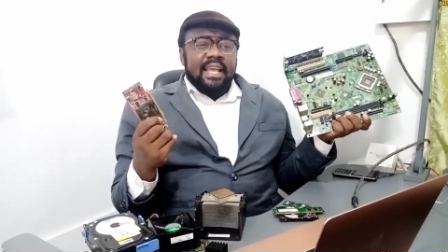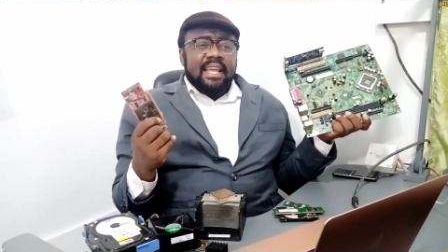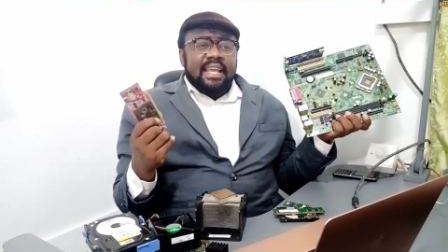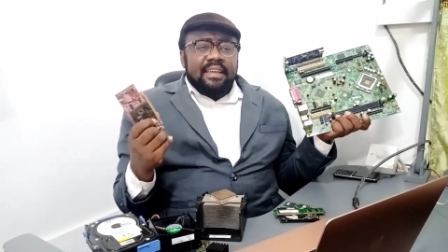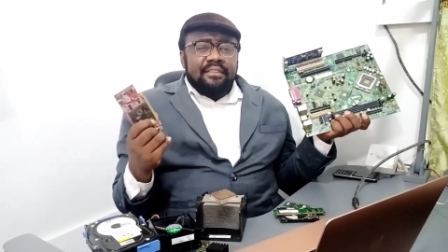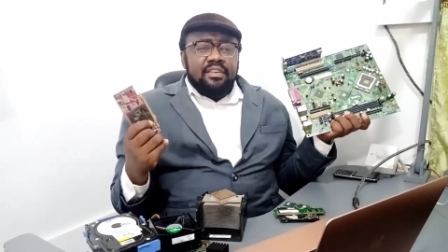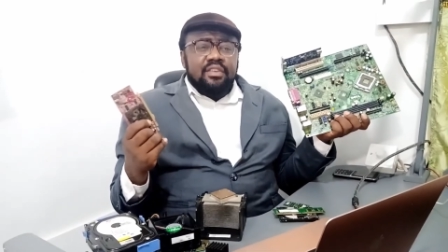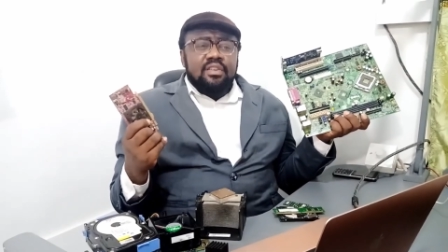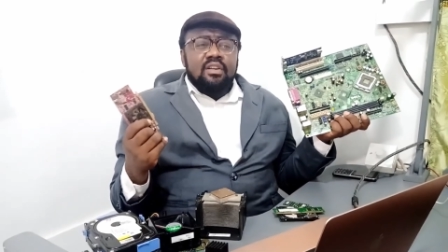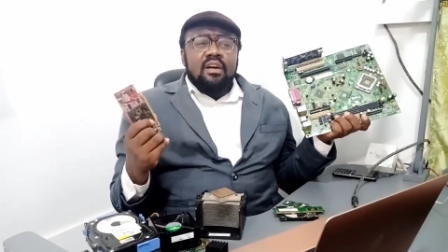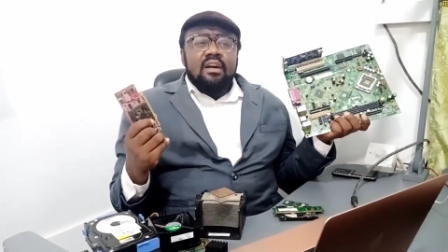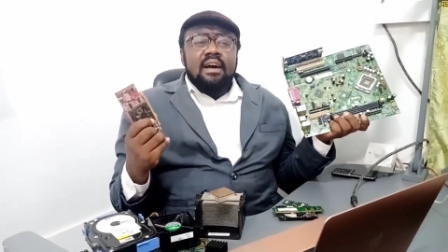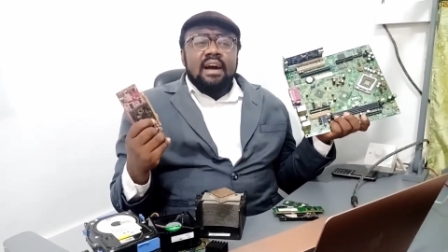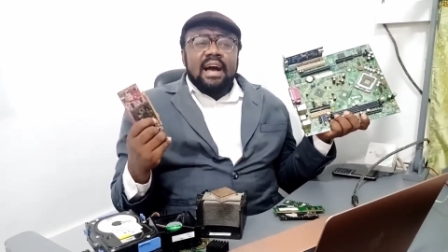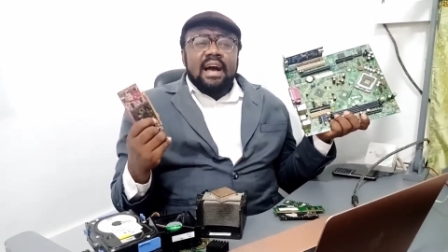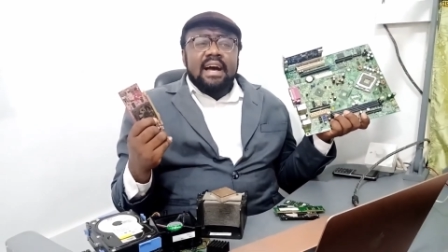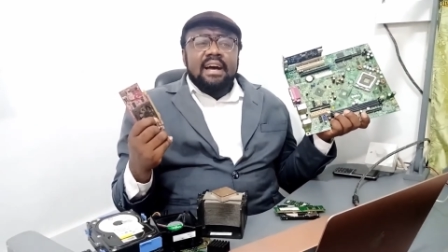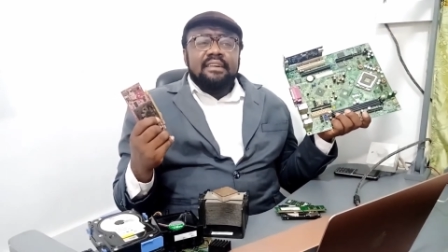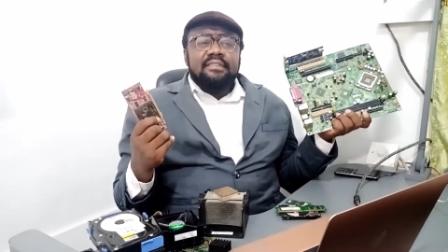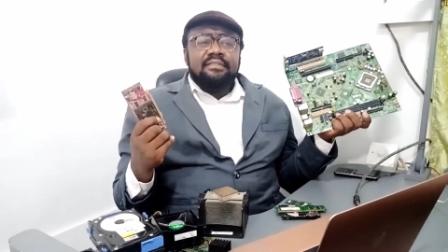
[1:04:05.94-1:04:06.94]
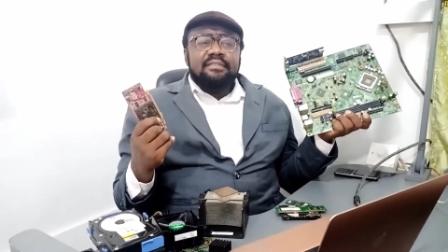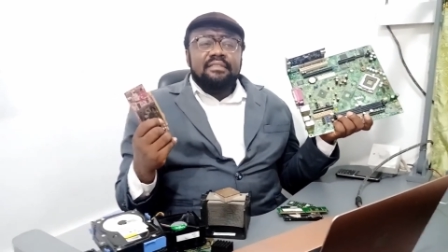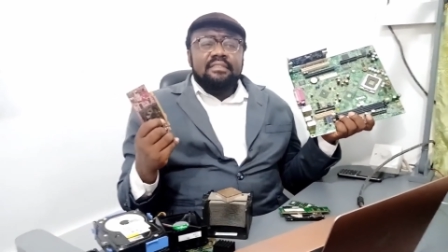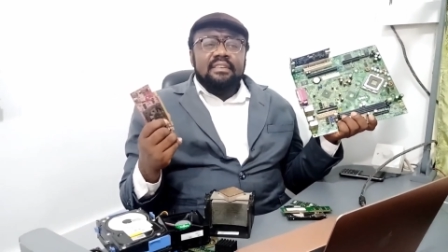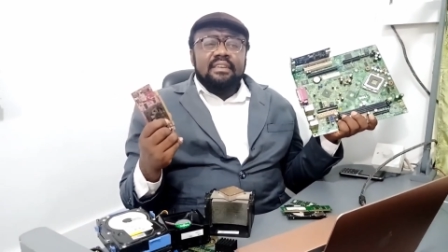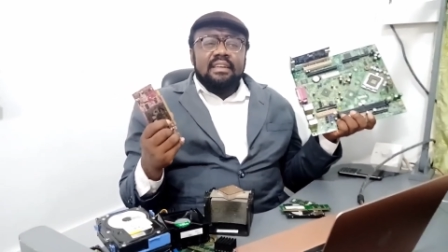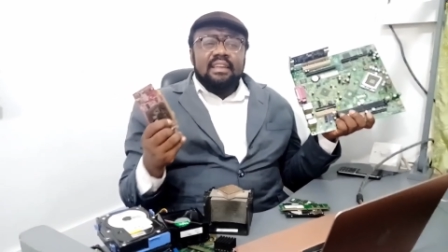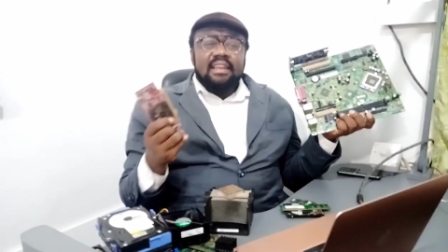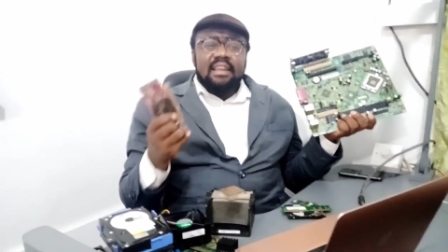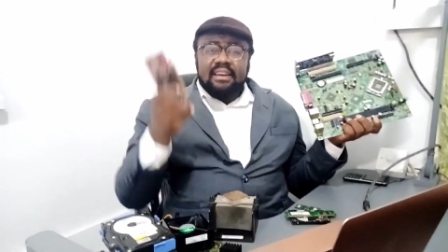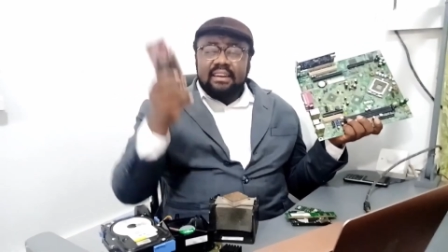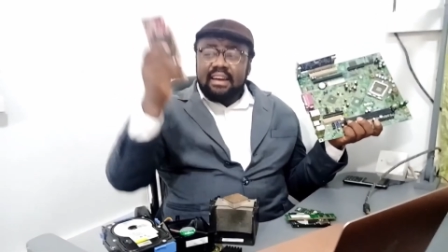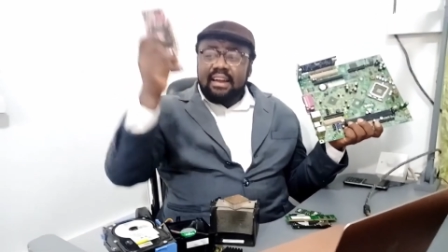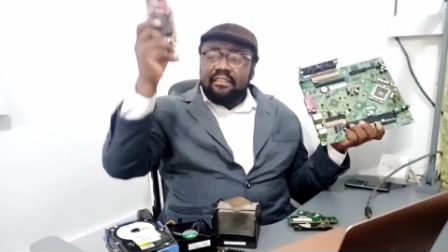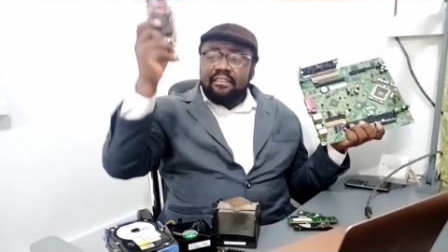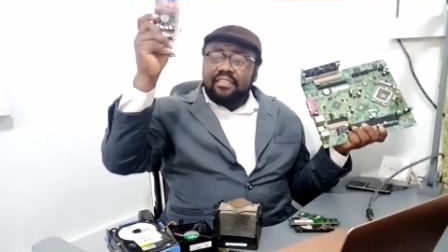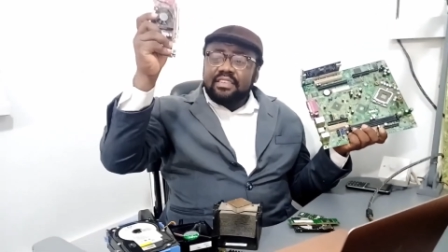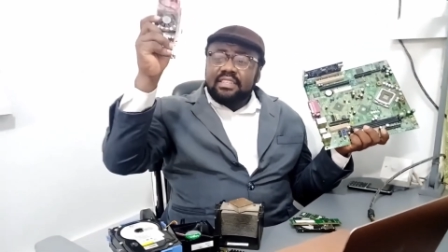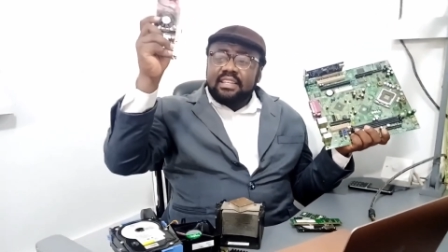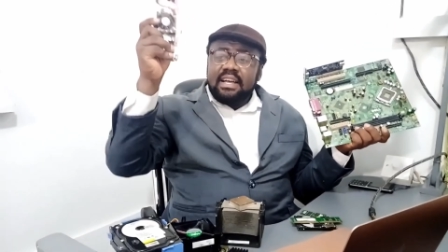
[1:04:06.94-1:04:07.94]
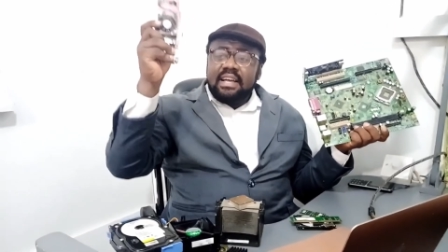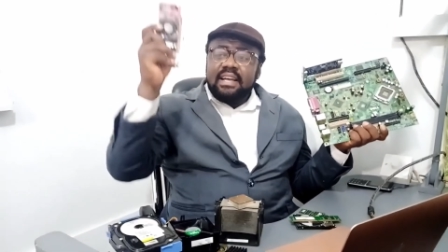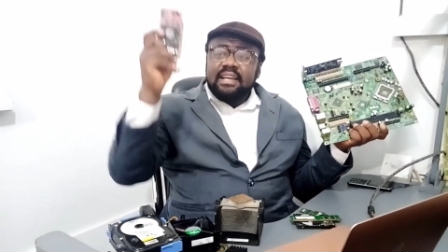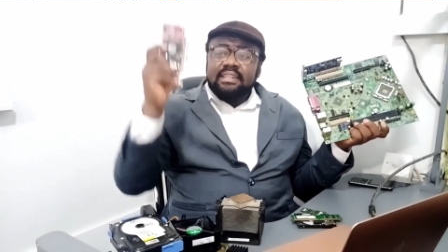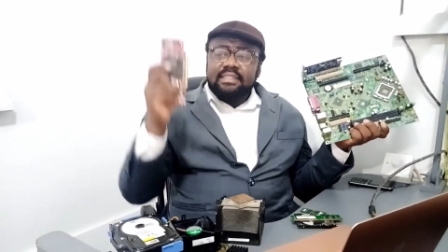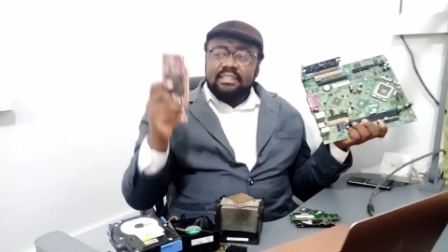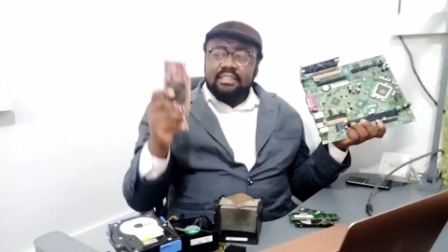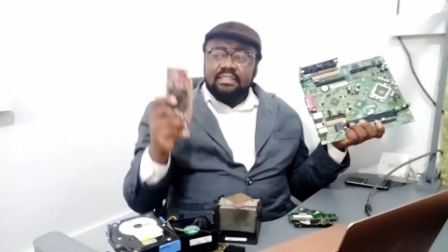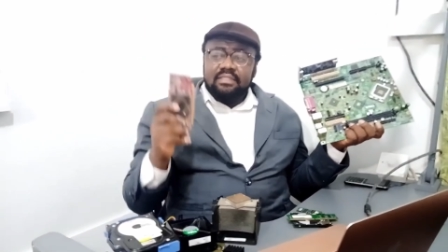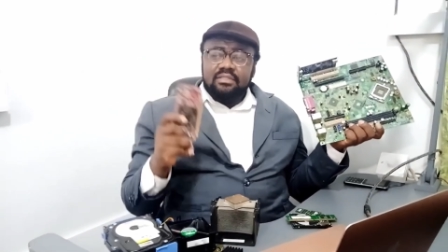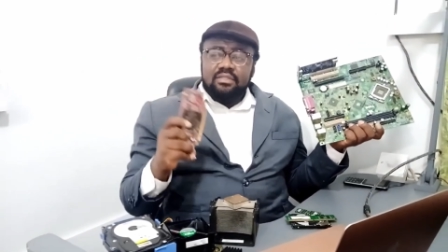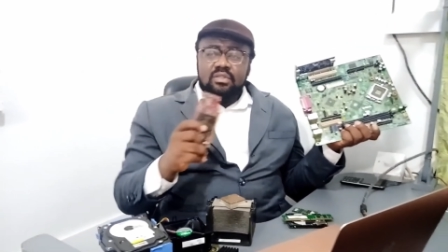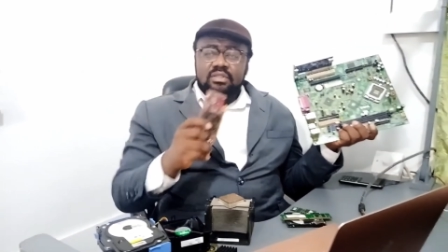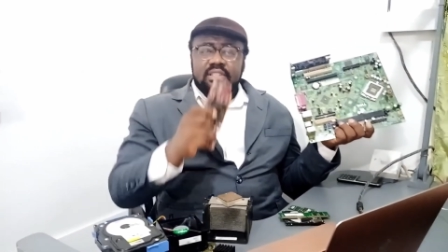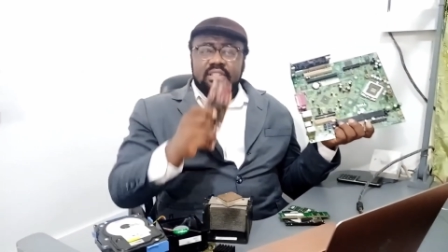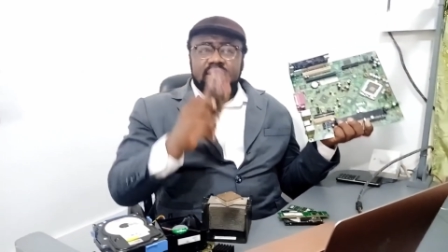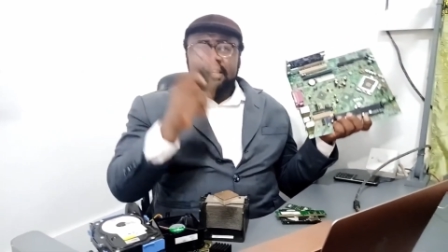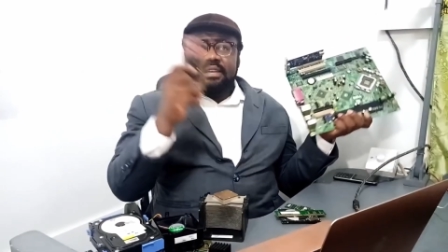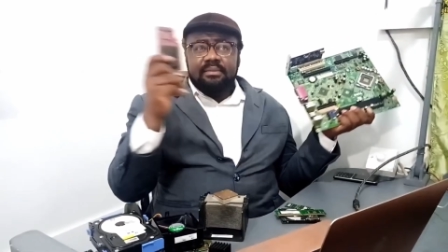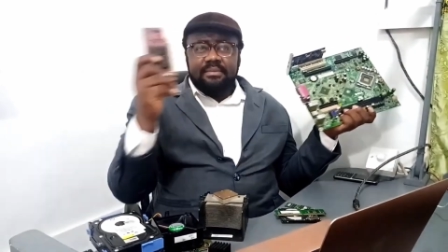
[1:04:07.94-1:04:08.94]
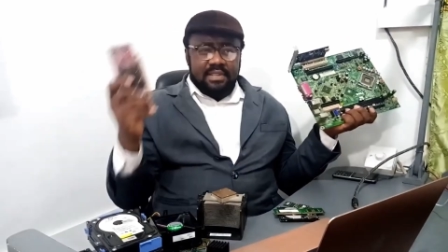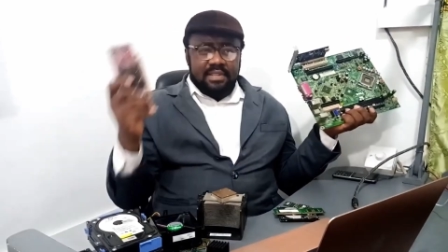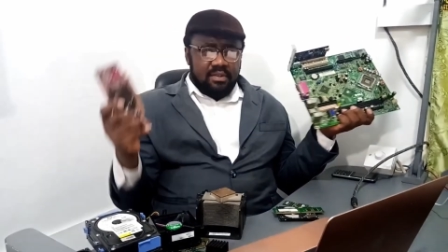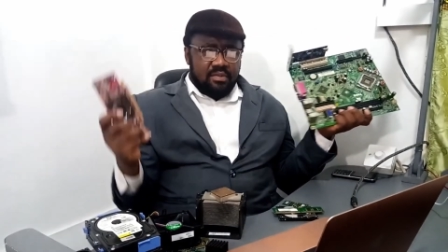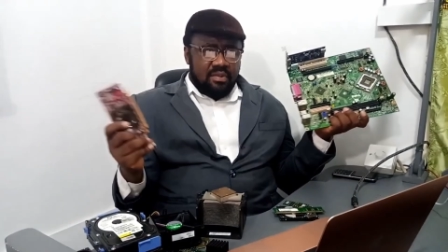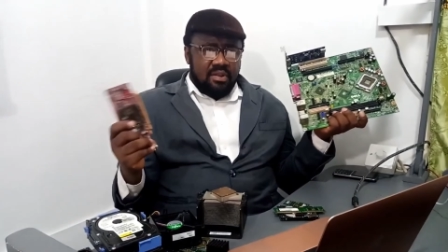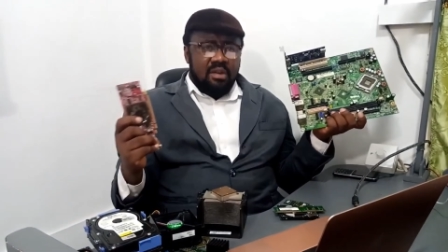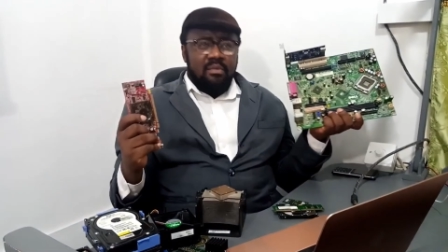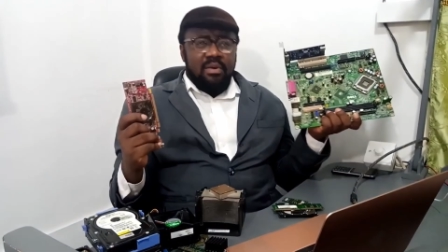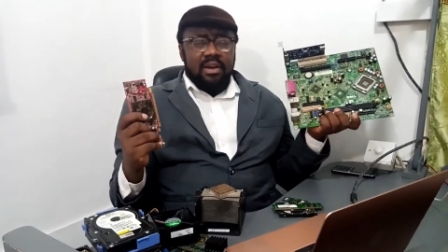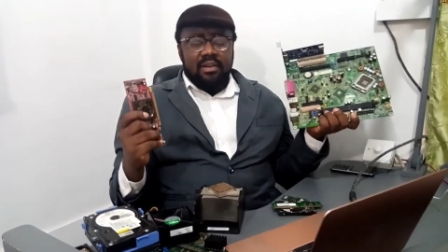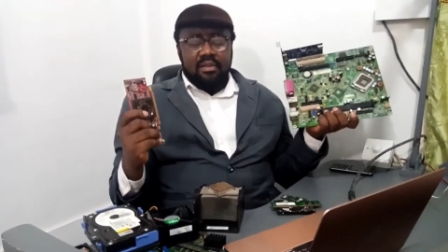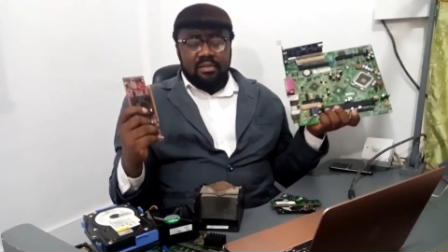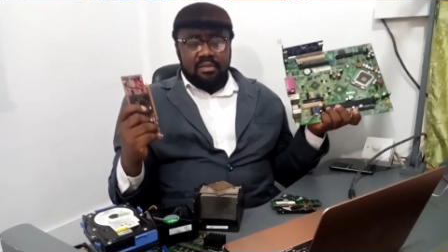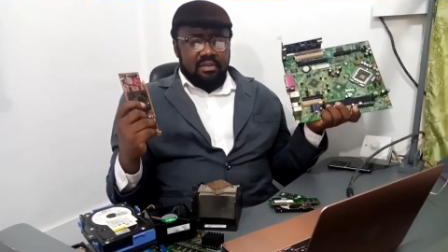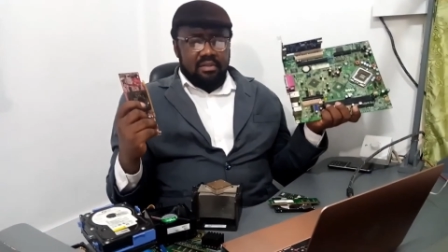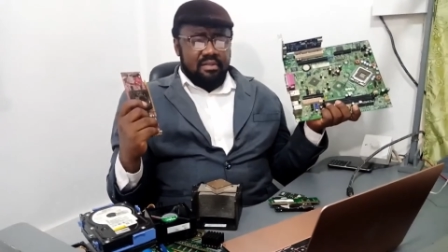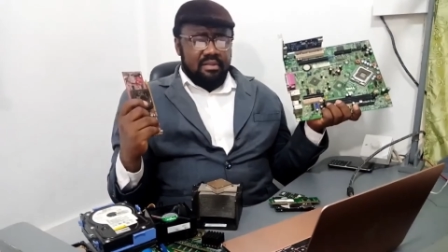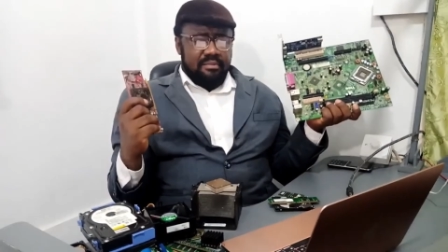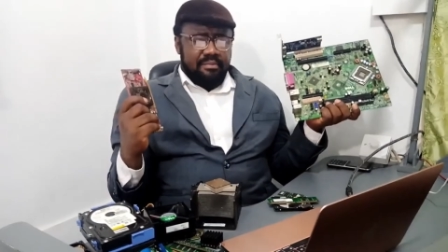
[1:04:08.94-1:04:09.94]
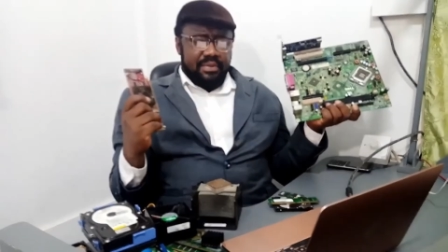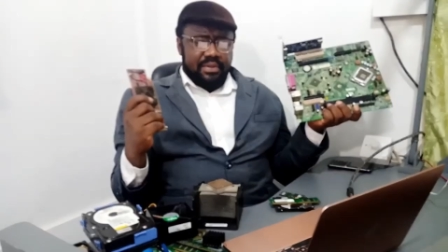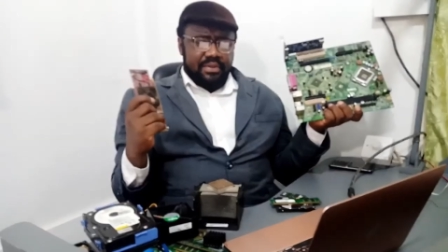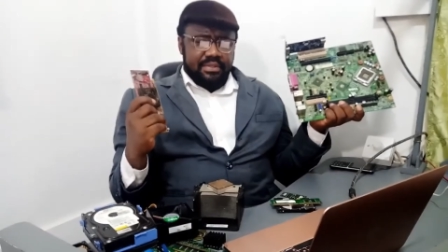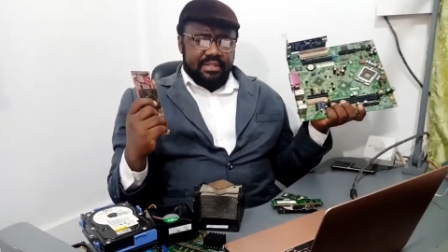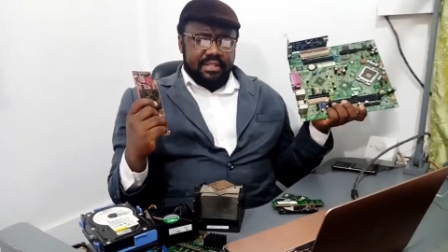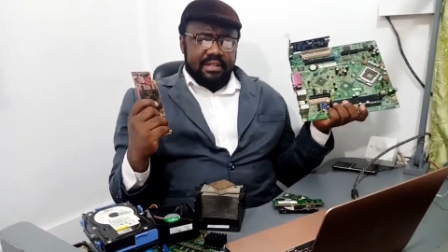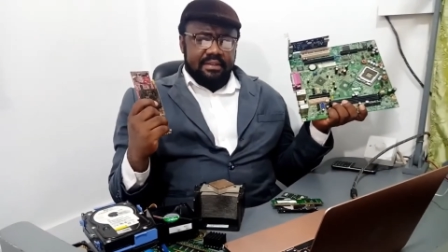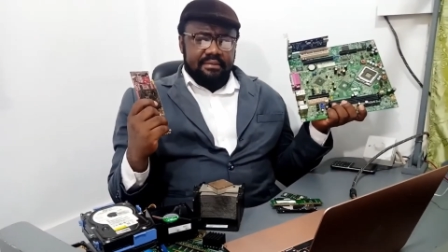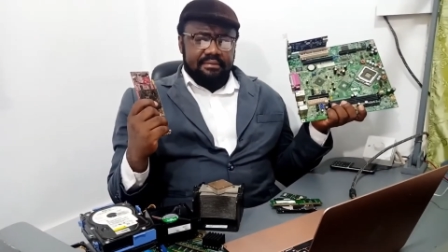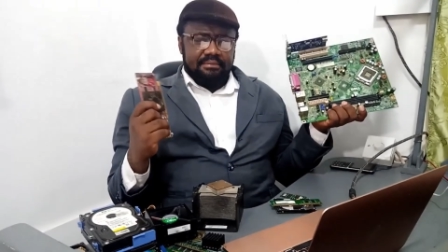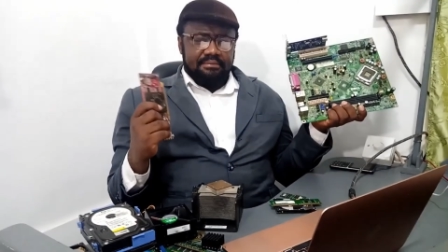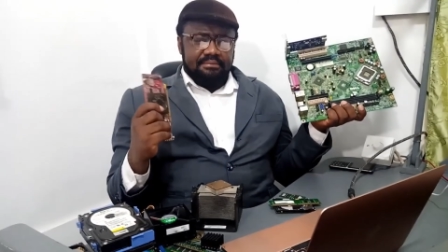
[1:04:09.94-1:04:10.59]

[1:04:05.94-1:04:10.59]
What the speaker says: If you don't have a graphics card, those games, they will not work on your computer.